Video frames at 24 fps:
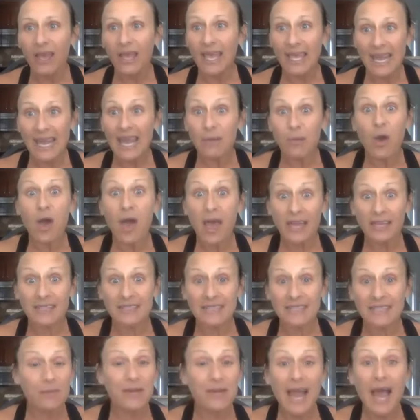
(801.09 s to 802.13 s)
And I was.
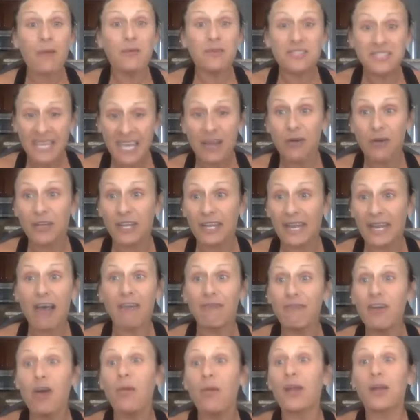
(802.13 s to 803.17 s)
I mean, I was killing it. I
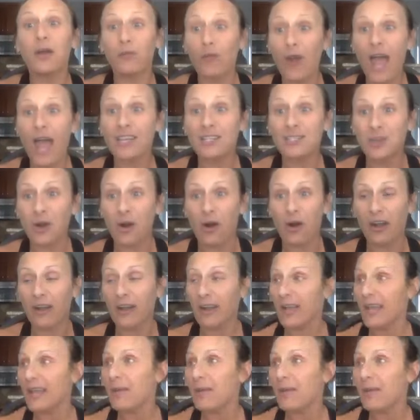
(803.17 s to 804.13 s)
felt like a rock star.